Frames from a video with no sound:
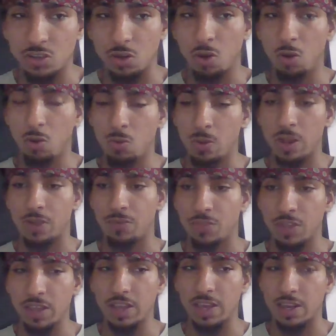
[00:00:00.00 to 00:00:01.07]
your whole way of
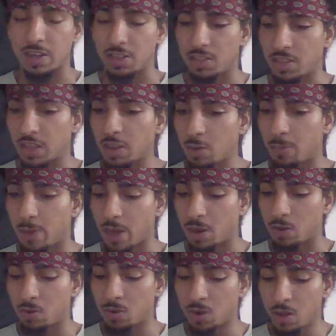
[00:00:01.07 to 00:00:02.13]
thinking and think
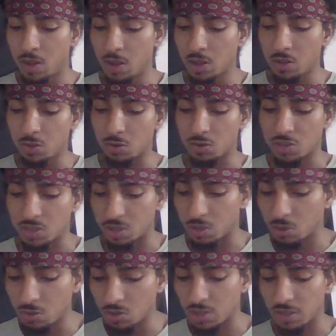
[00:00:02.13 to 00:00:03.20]
about your
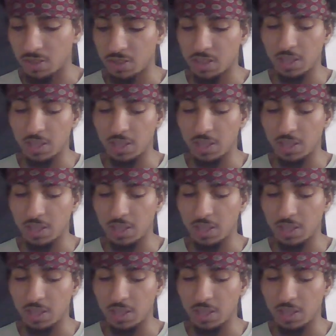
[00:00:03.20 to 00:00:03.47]
solutions.